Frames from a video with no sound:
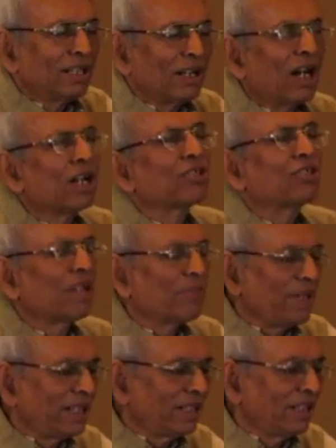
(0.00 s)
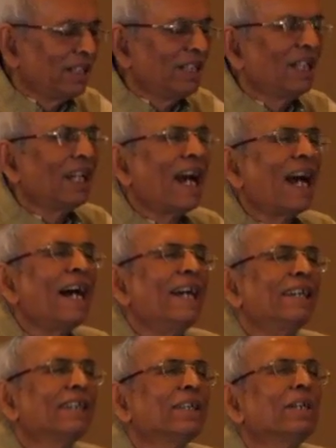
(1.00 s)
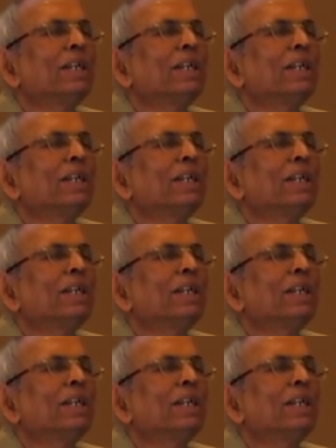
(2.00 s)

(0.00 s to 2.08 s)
Earth Summit, and